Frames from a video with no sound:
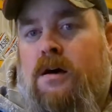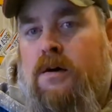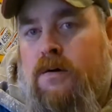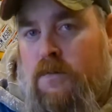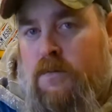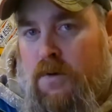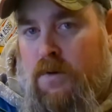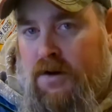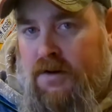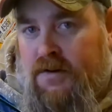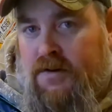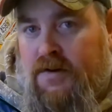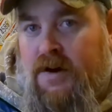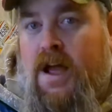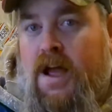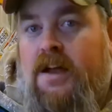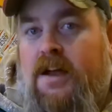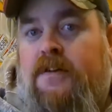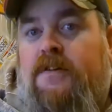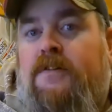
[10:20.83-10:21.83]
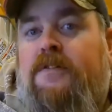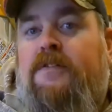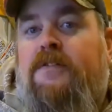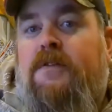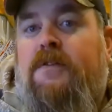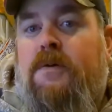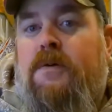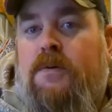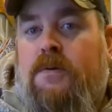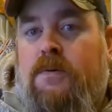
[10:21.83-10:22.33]
one crank or
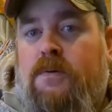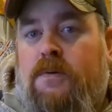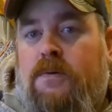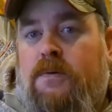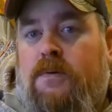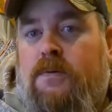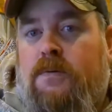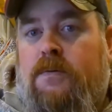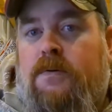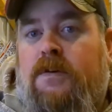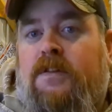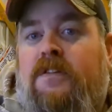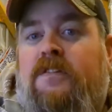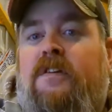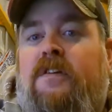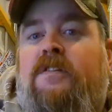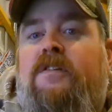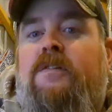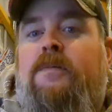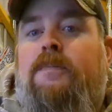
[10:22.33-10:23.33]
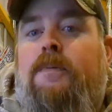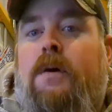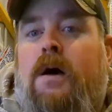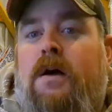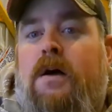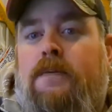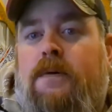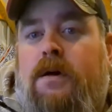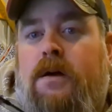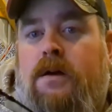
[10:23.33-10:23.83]
two with a
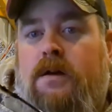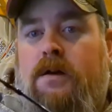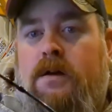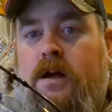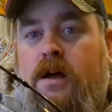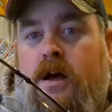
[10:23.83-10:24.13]
6500